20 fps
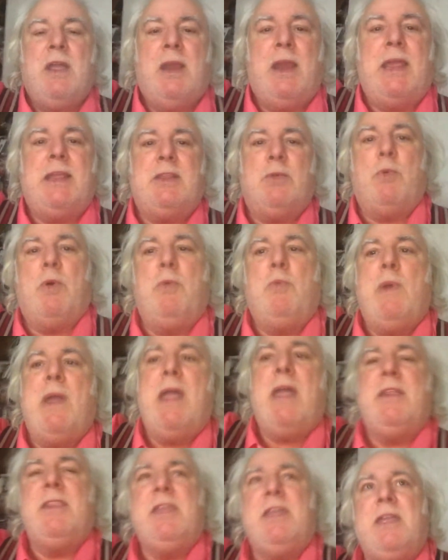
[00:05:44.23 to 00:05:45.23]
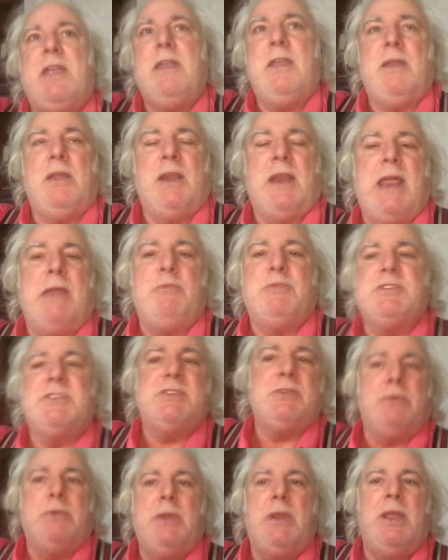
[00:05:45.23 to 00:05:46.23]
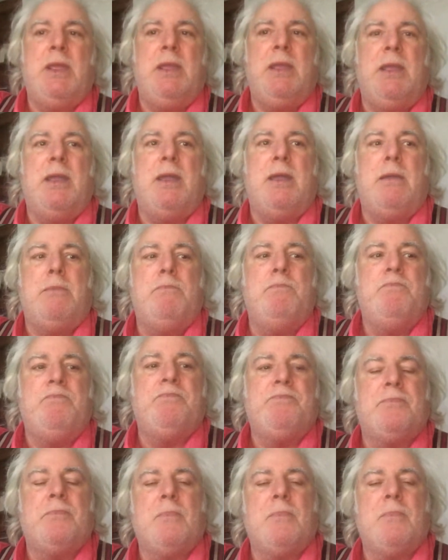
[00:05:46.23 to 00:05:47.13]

like the one where the lad was doing the um,